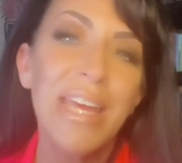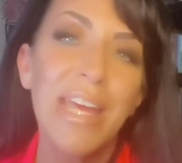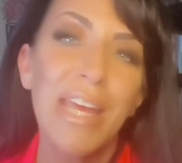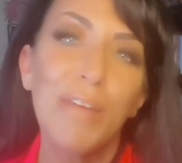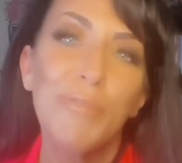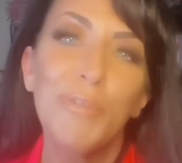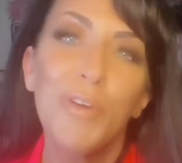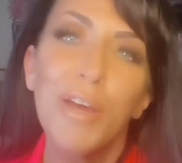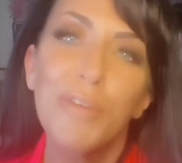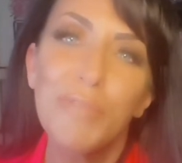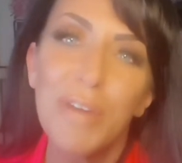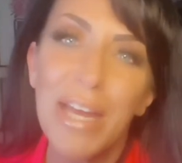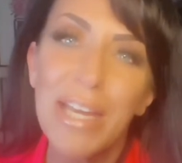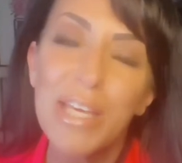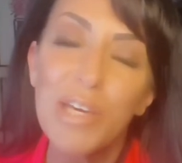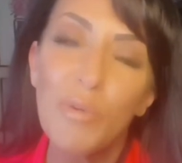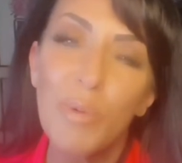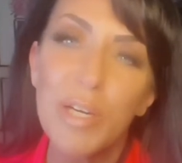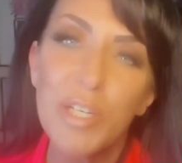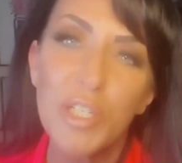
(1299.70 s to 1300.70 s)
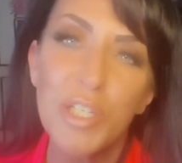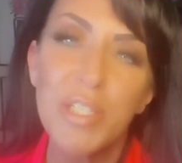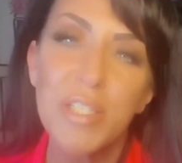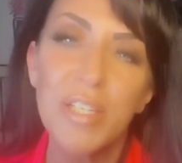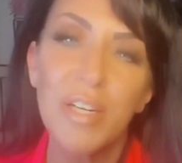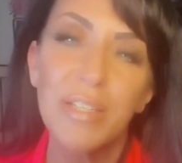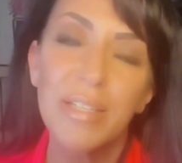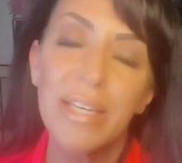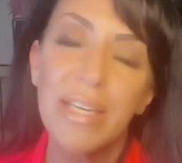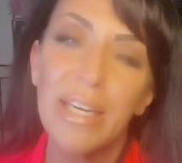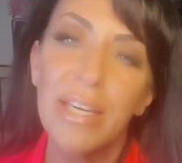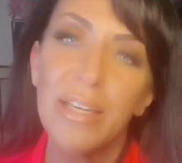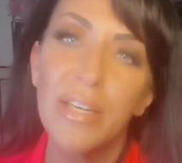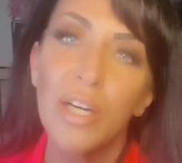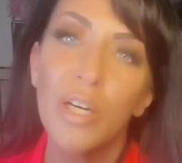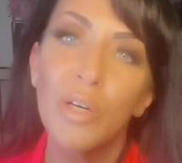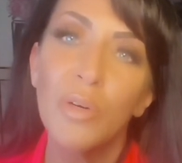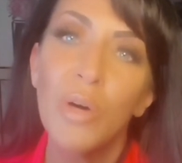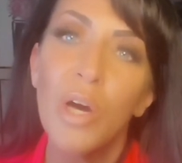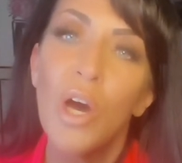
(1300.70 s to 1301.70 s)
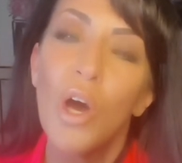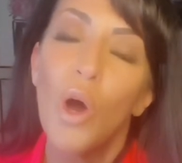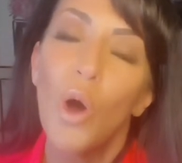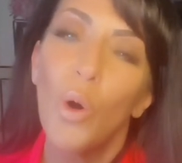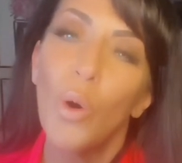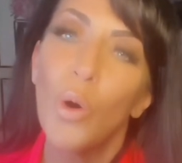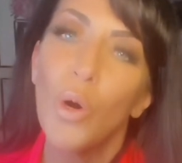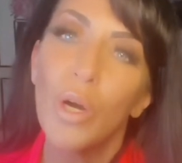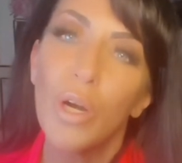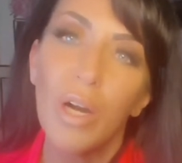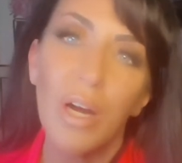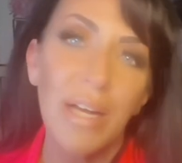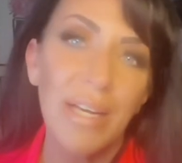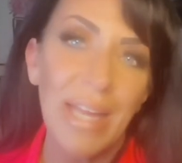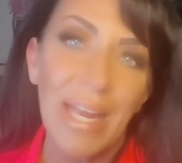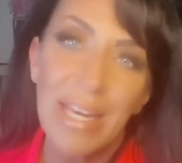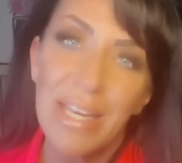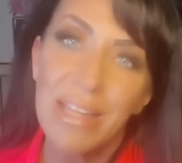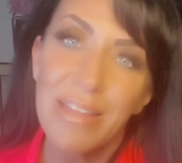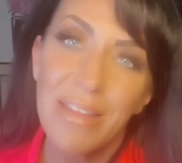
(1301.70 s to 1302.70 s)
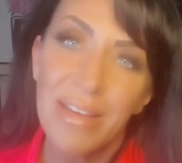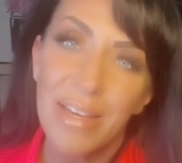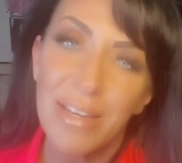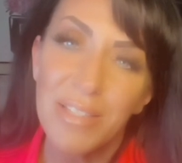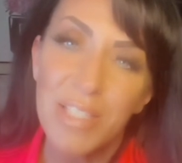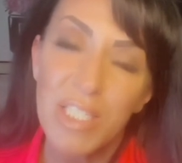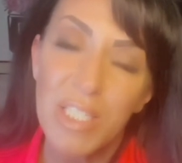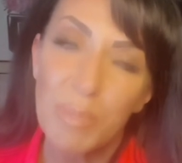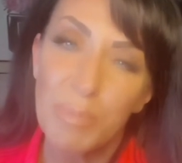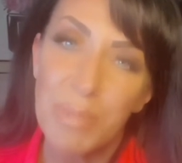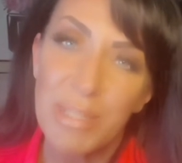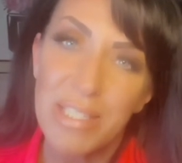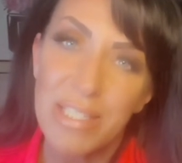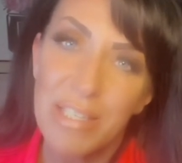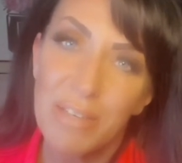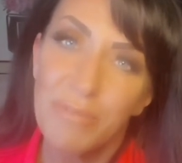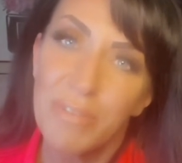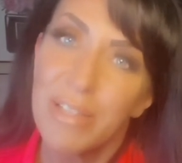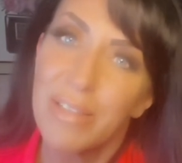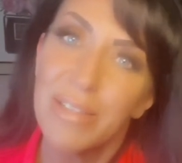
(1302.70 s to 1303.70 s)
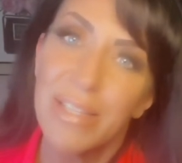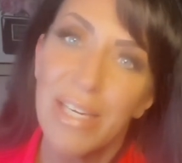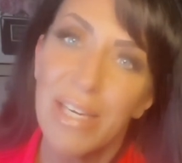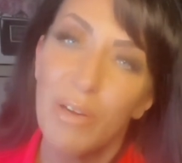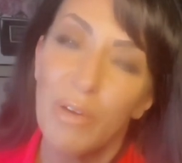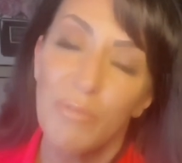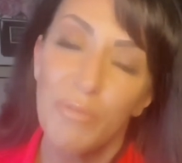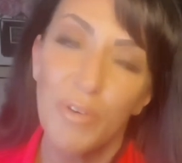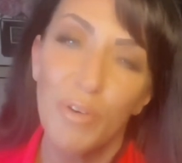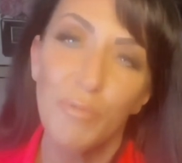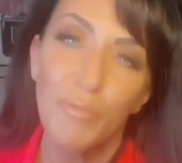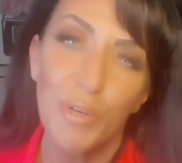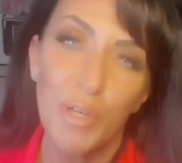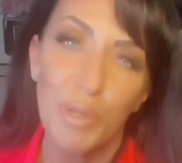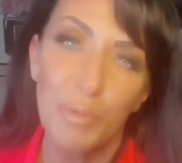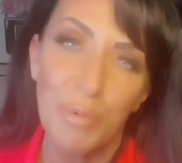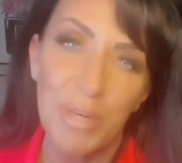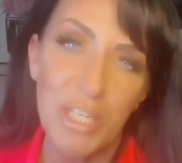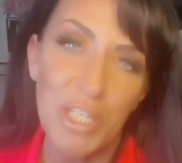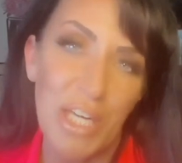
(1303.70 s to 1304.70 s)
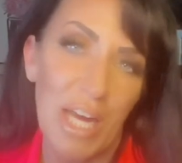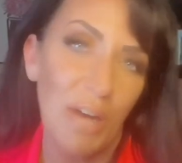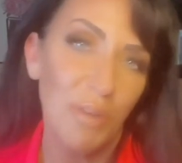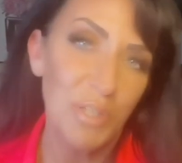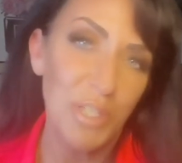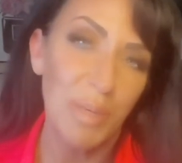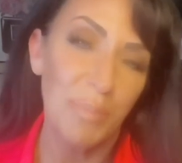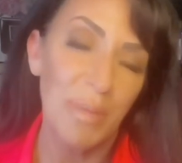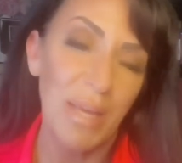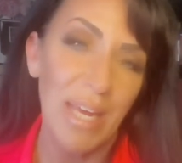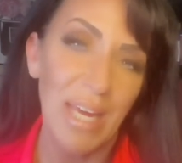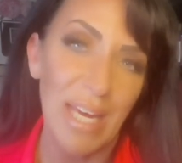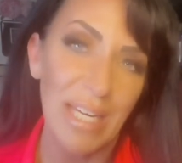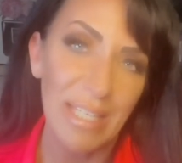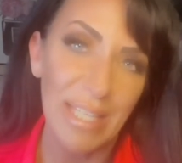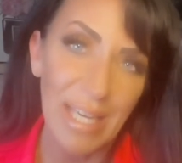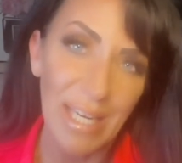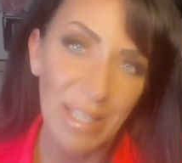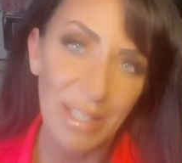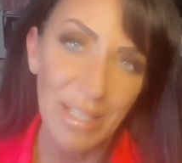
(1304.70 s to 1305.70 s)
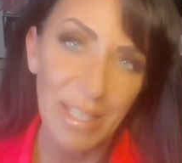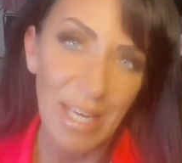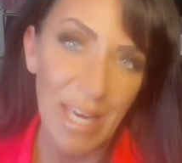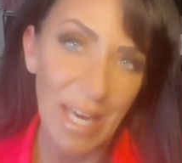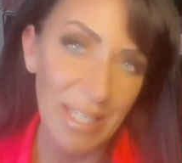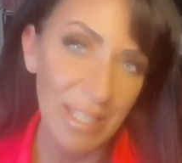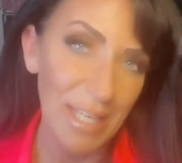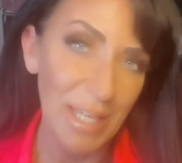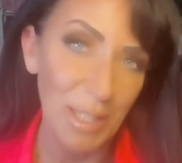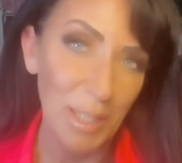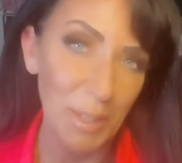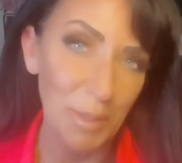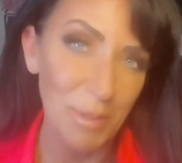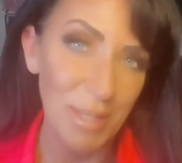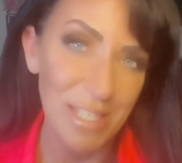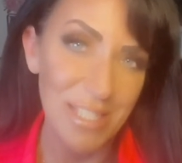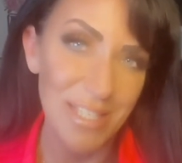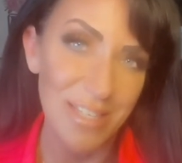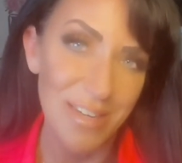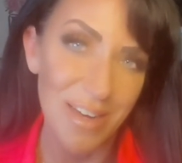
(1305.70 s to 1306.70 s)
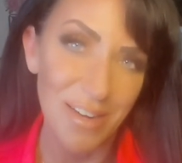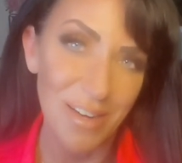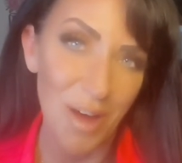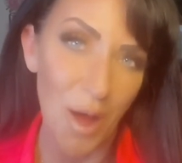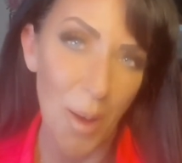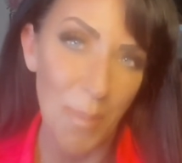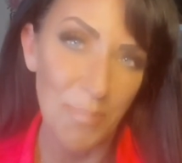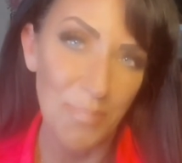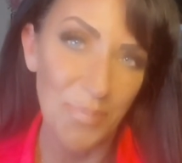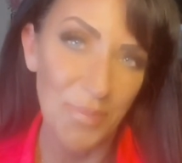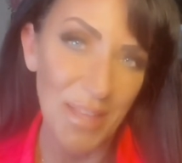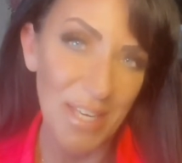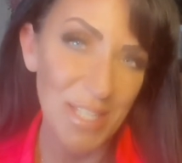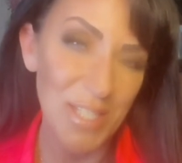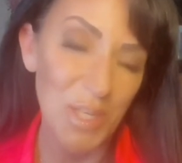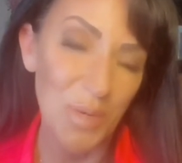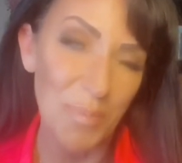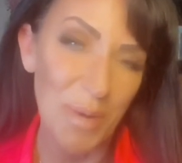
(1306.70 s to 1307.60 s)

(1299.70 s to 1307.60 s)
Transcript: If you have any questions on keto or on anything else specifically, feel free to reach out to me at kelly@kellyolexa.com. Thanks so